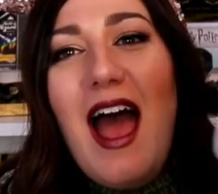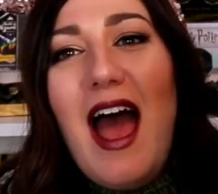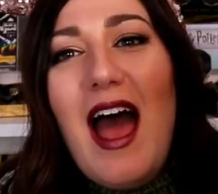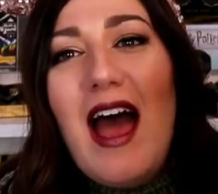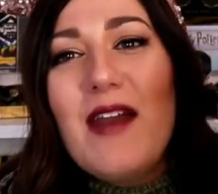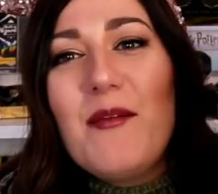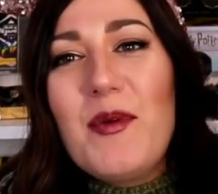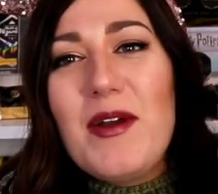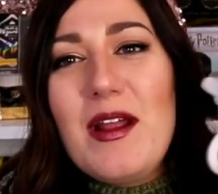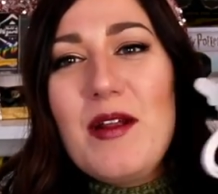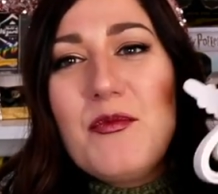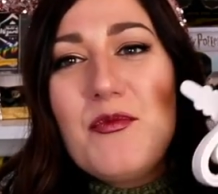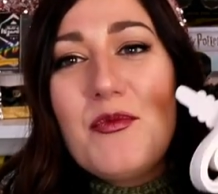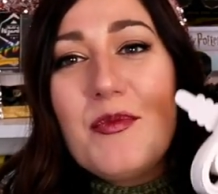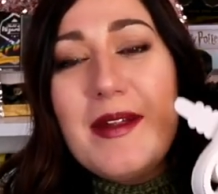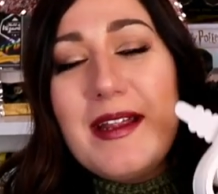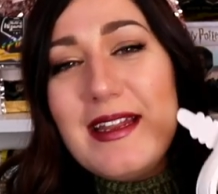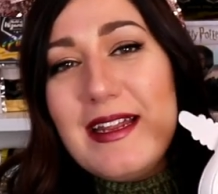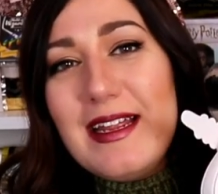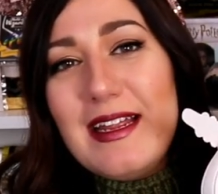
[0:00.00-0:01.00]
And what I
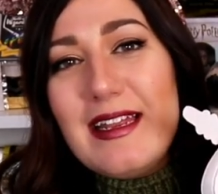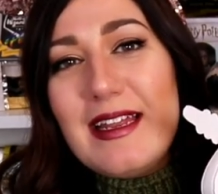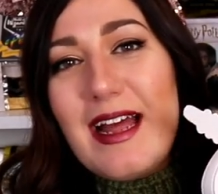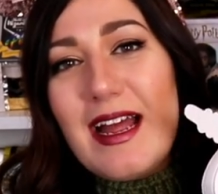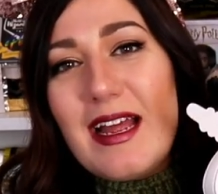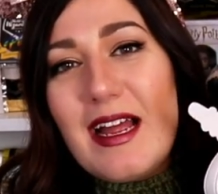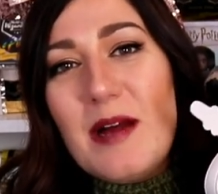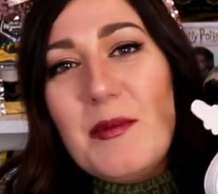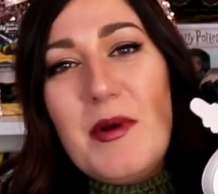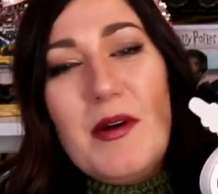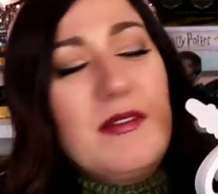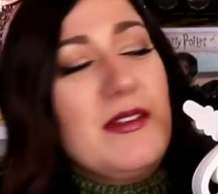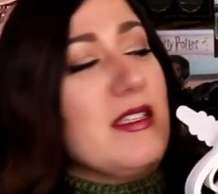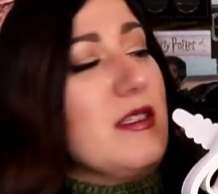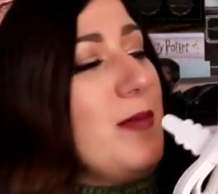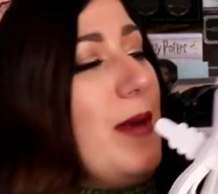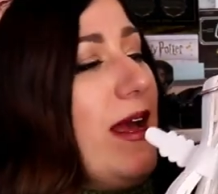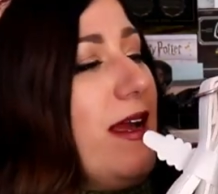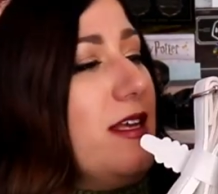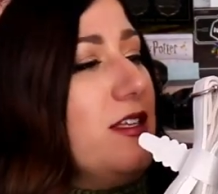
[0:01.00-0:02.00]
really like about
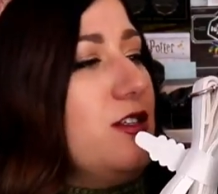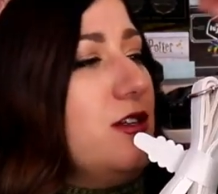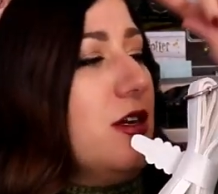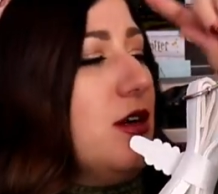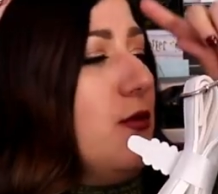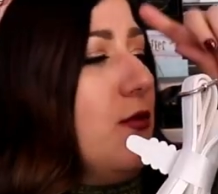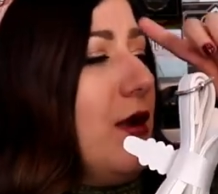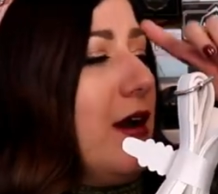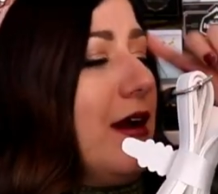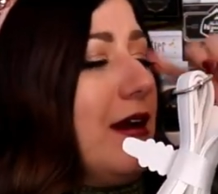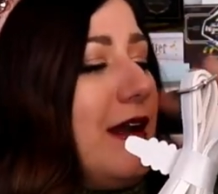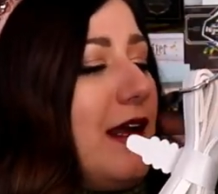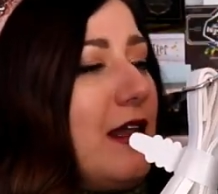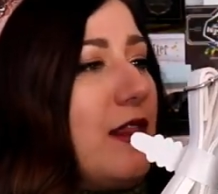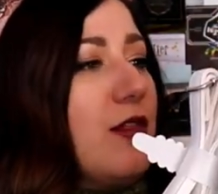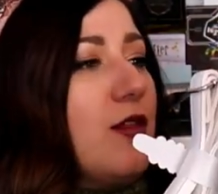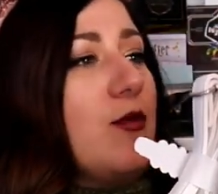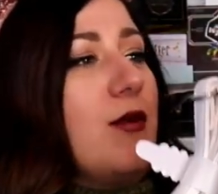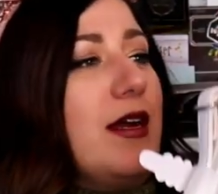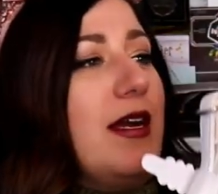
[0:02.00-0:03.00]
this bag is you can wear it like
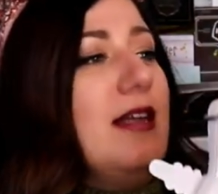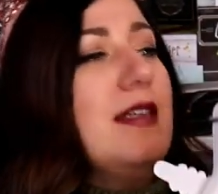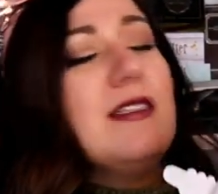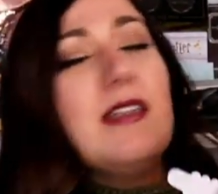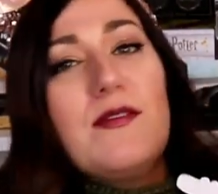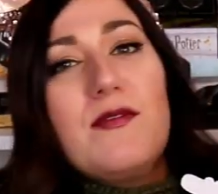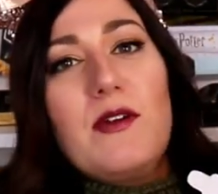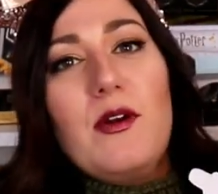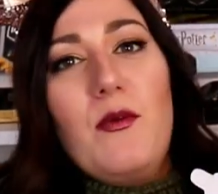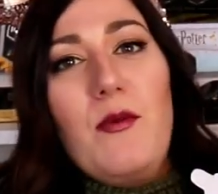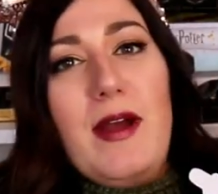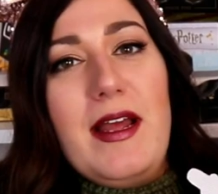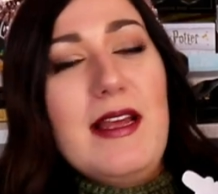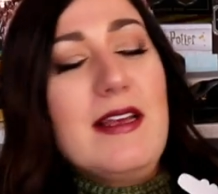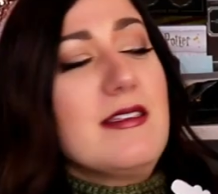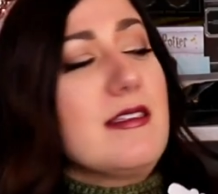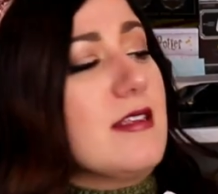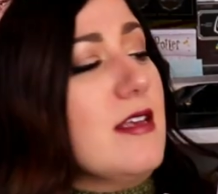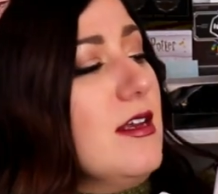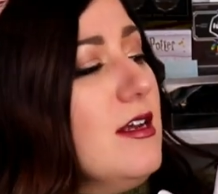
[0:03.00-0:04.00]
three different
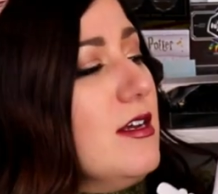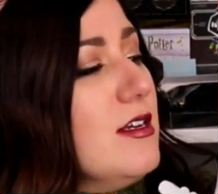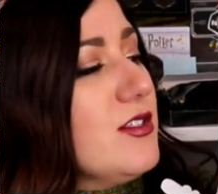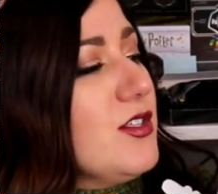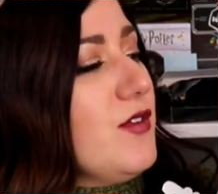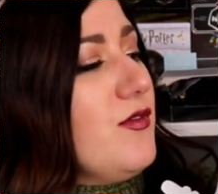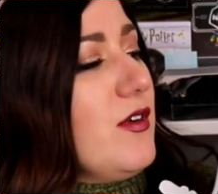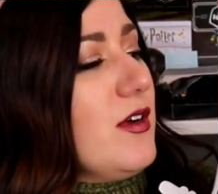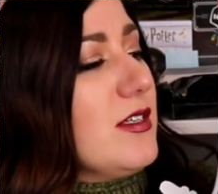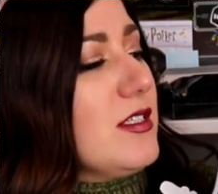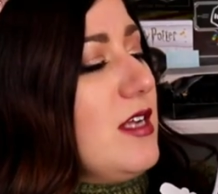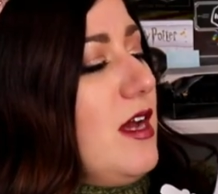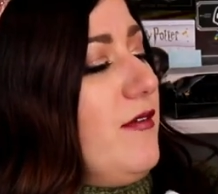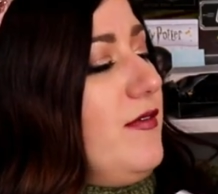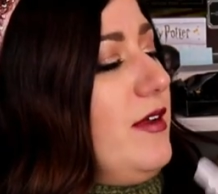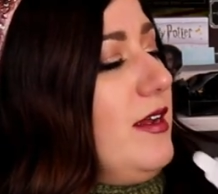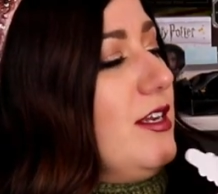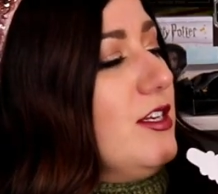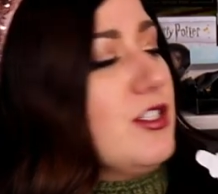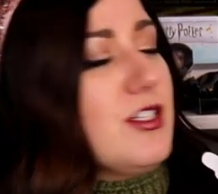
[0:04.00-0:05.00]
ways. So first
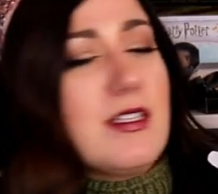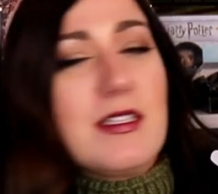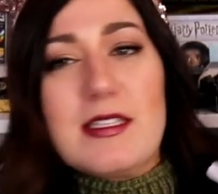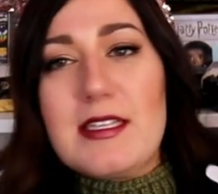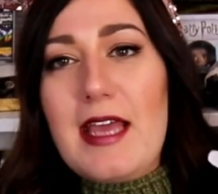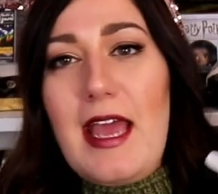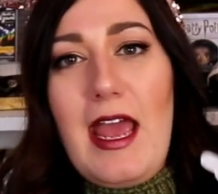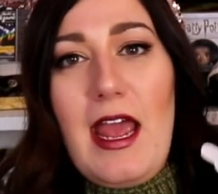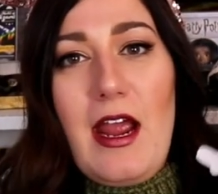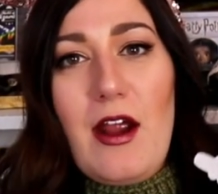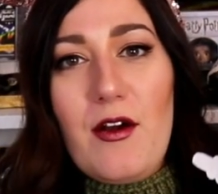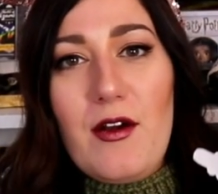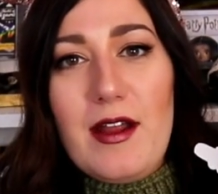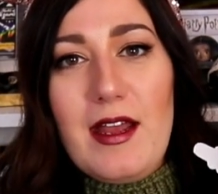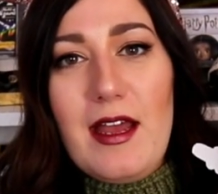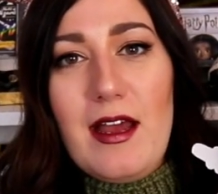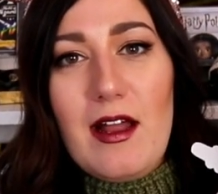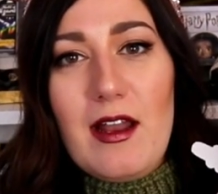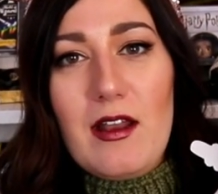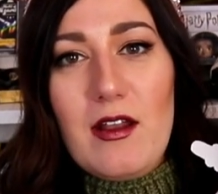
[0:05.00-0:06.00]
off, you could just
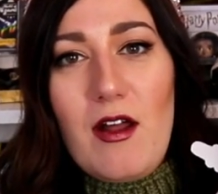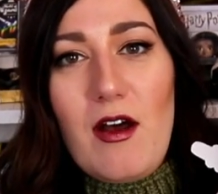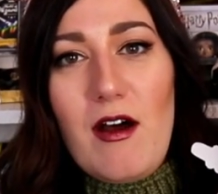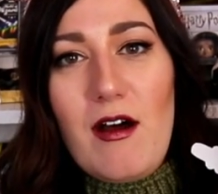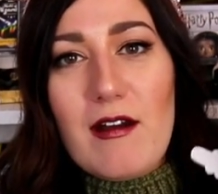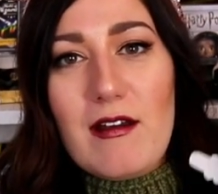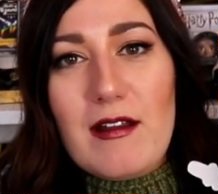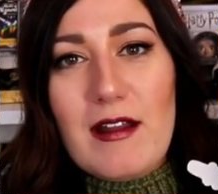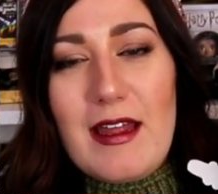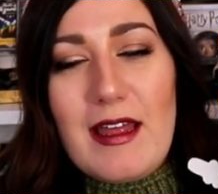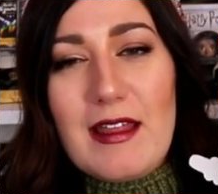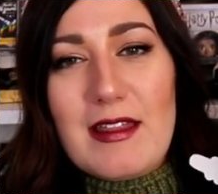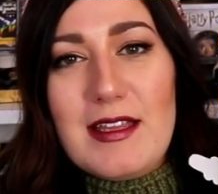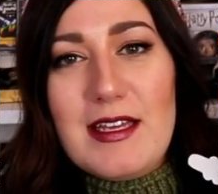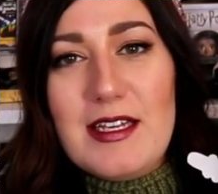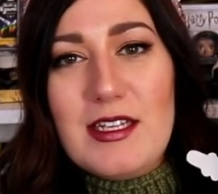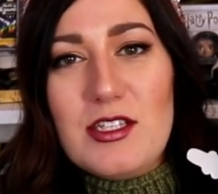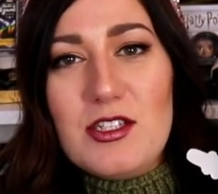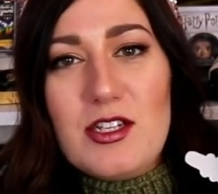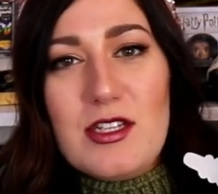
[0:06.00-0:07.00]
carry it along like
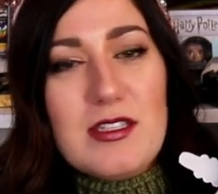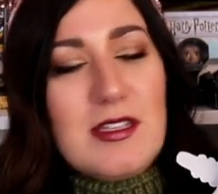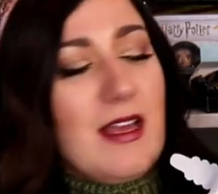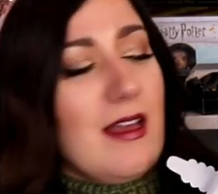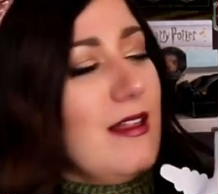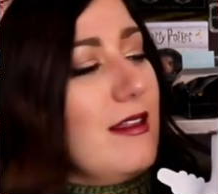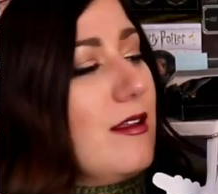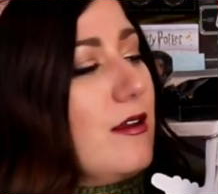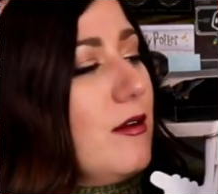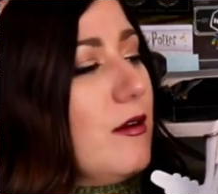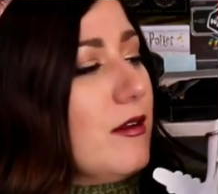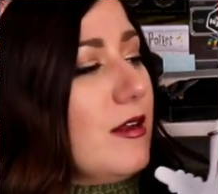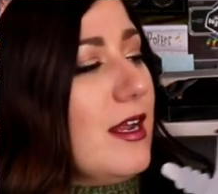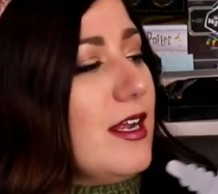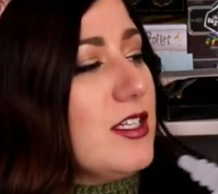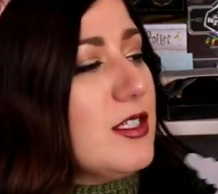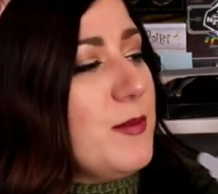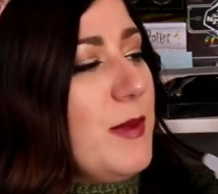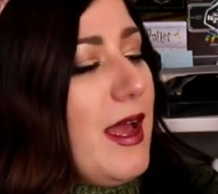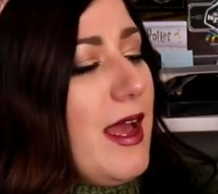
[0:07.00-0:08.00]
this, just like a little
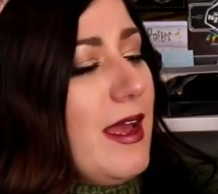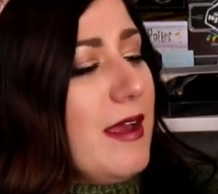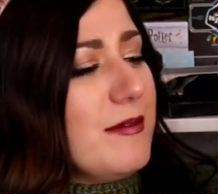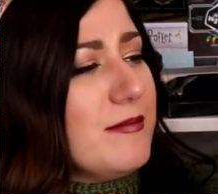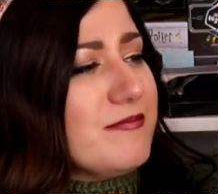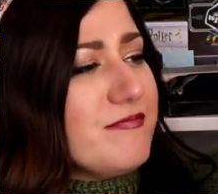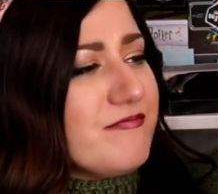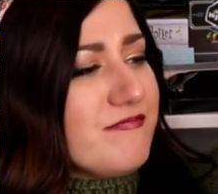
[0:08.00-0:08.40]
clutch bag.